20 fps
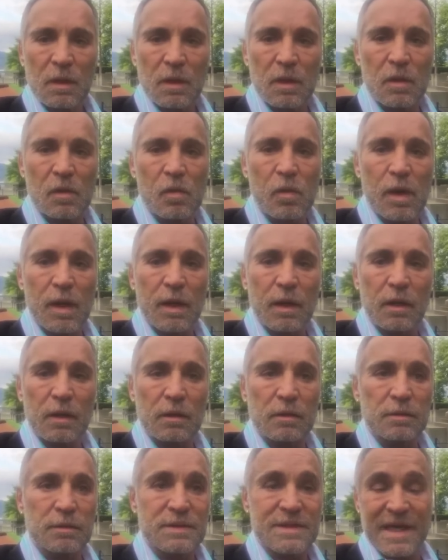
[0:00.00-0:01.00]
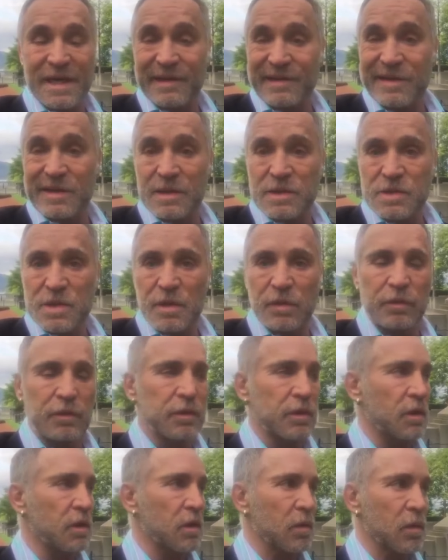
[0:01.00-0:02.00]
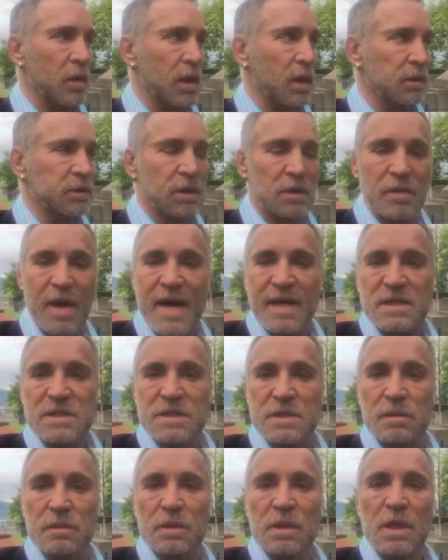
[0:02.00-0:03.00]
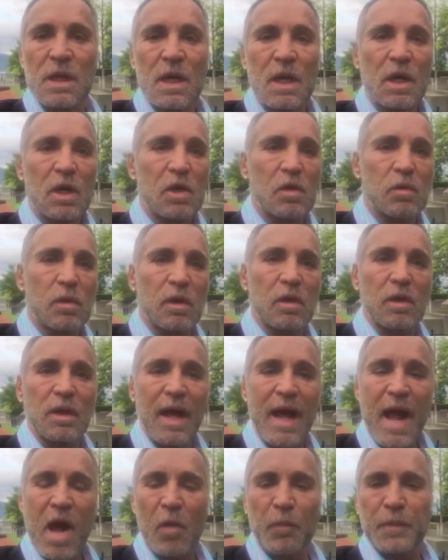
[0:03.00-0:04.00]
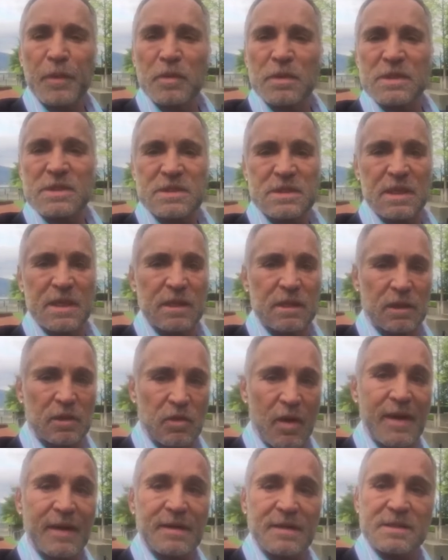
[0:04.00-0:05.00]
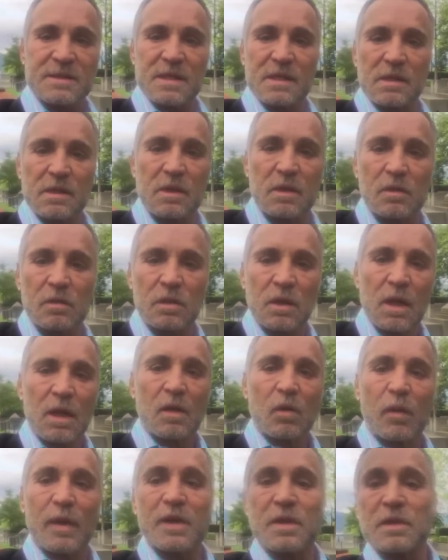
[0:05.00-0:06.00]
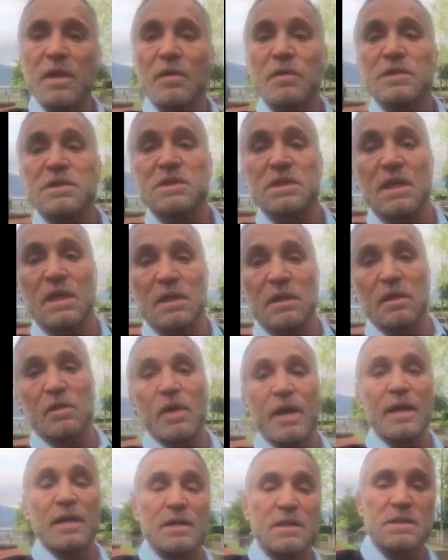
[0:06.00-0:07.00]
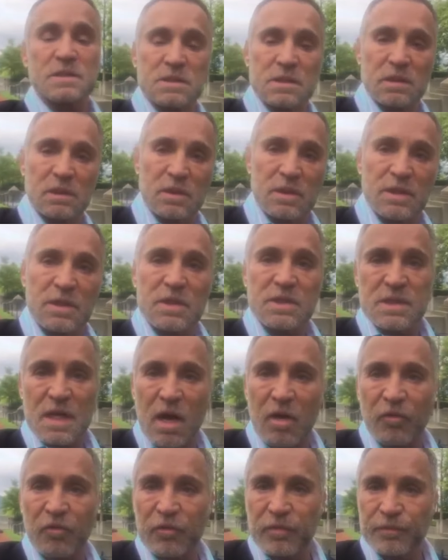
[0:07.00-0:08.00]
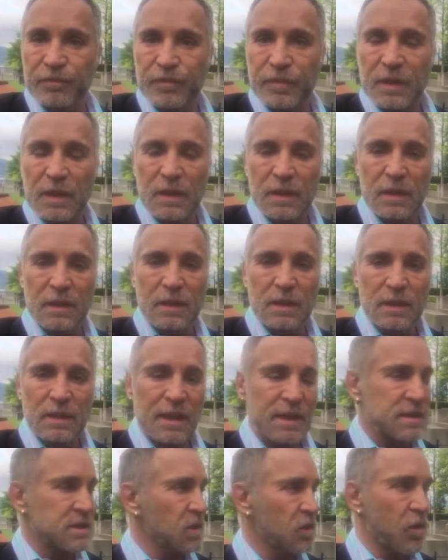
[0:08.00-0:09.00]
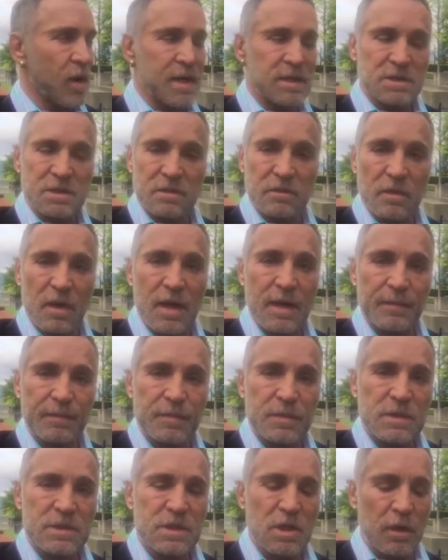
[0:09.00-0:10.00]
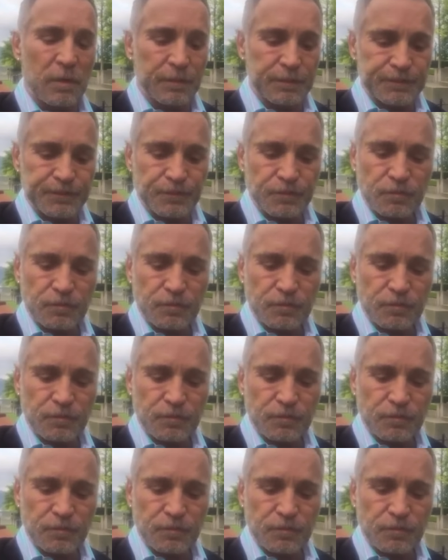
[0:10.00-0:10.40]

who will tell you the truth, who will direct you, who will help you to see the greatness in you when you don't see the greatness in yourself? That's the question, right? So